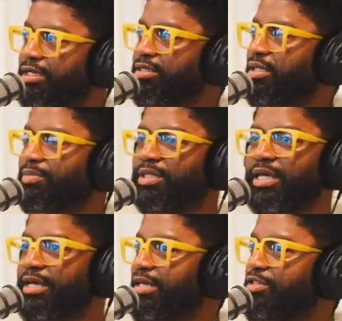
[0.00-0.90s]
something mm-hmm.
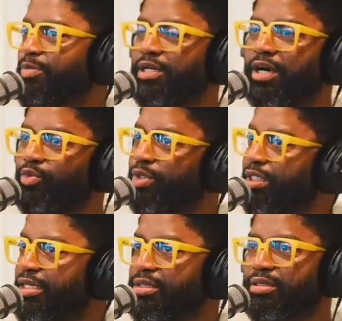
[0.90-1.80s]
that it's been
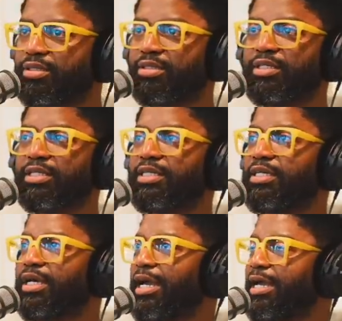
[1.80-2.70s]
unreleased,
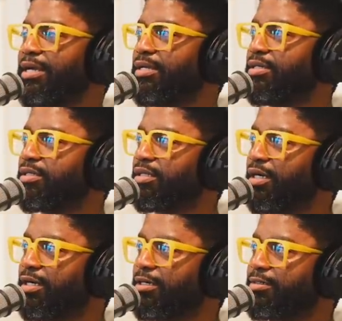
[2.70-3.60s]
and
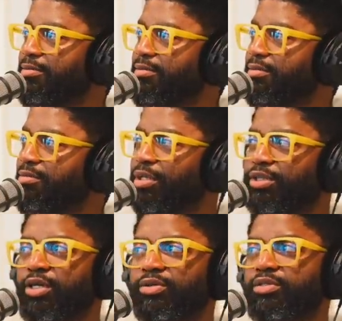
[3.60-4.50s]
um but
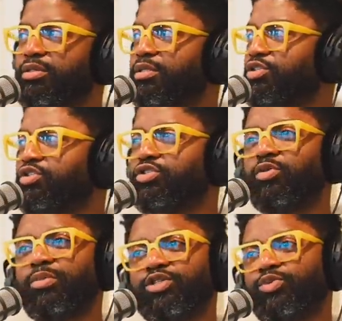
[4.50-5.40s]
there's there's so
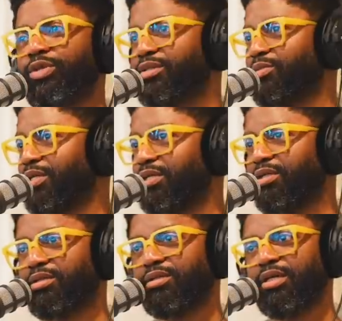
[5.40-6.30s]
much wisdom in it,
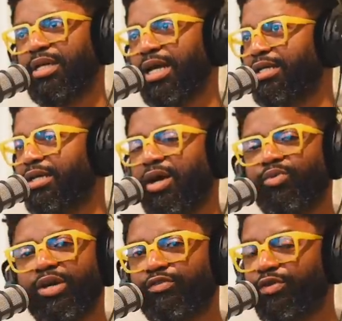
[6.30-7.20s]
and I cannot
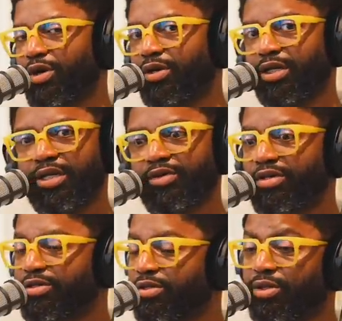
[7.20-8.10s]
wait for y'all to hear
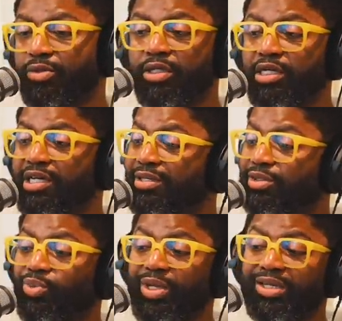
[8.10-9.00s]
it. So the
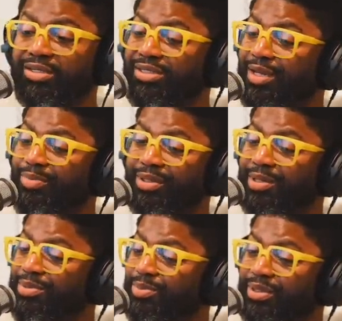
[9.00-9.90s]
week is shaping
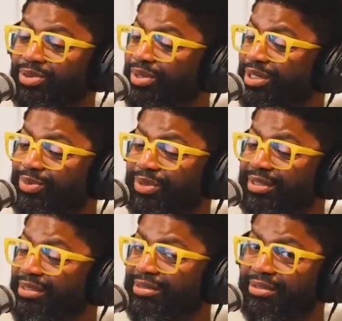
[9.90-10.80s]
up to be really,
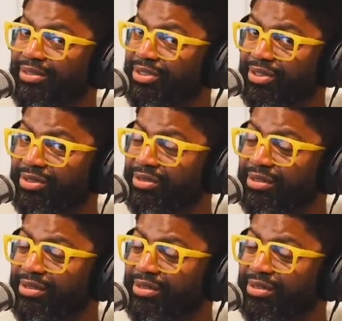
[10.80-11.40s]
really good, y'all.